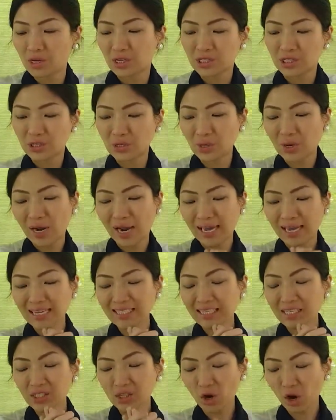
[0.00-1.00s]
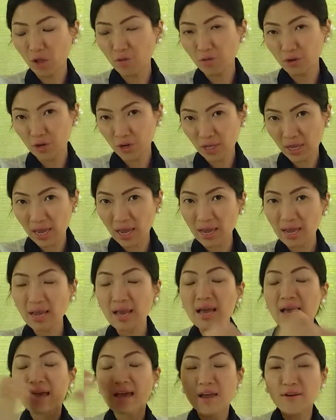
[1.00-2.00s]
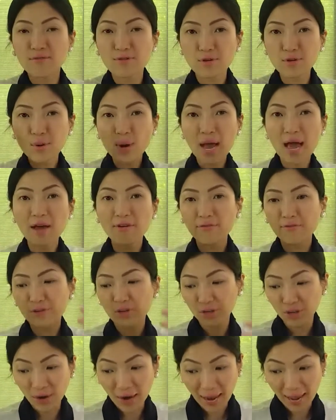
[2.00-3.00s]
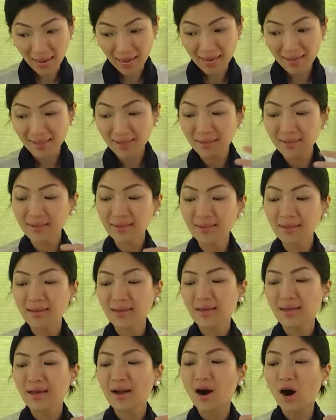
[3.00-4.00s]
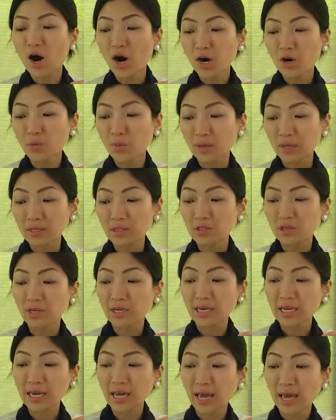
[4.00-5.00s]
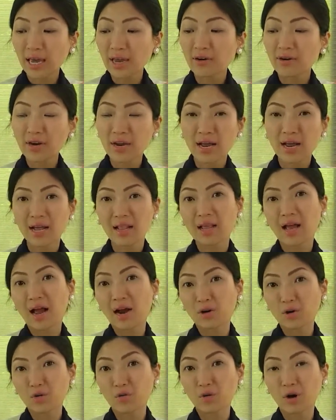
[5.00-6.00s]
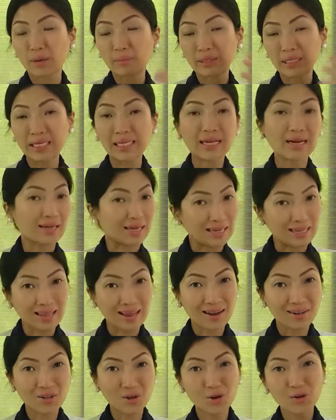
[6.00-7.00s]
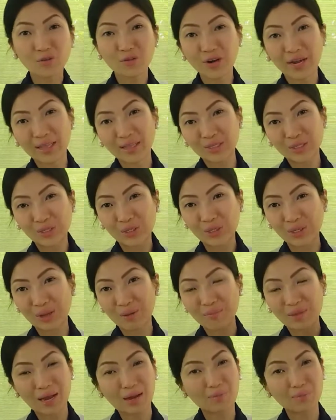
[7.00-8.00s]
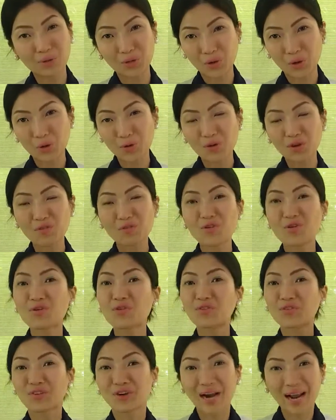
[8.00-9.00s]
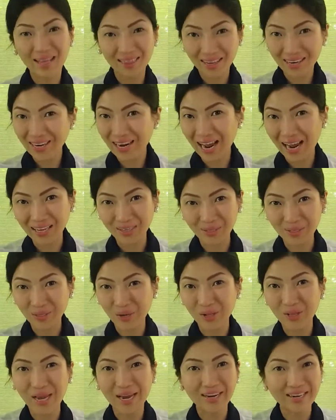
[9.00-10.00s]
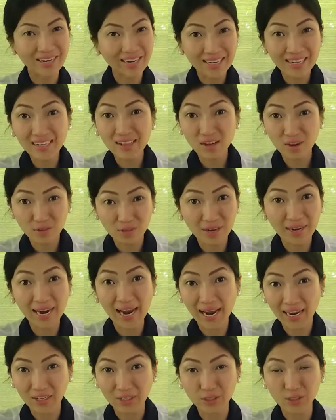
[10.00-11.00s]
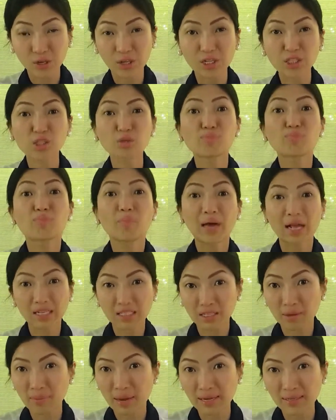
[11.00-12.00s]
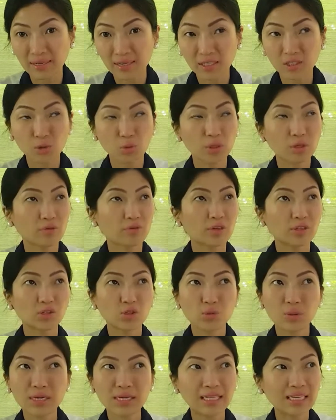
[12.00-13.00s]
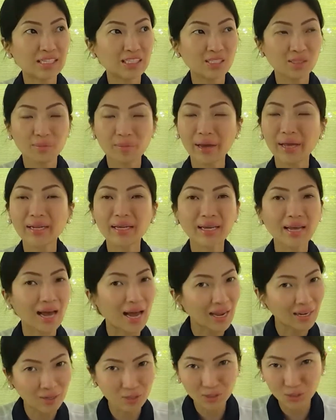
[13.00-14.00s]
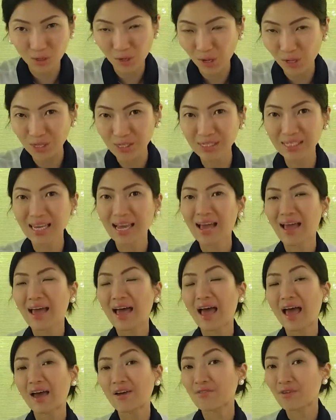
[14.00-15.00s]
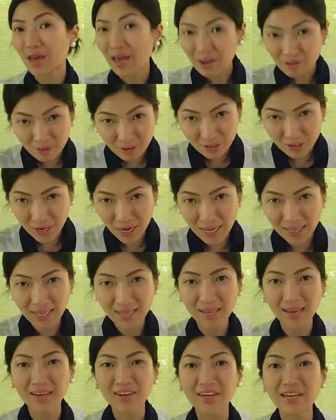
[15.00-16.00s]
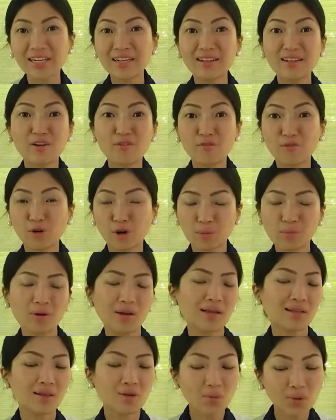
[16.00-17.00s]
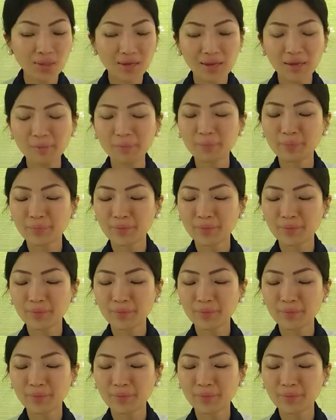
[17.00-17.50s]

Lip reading: So I guess that's all for today. If you have tried Arwin's or EA Real Agrofarm's Ylang Ylang, don't forget to shoot them down below. If you've tried their hydrosol, I really love their hydrosol. It smells amazing. It's one of the sweetest smelling hydrosols I've ever tried, and I really love formulating with it.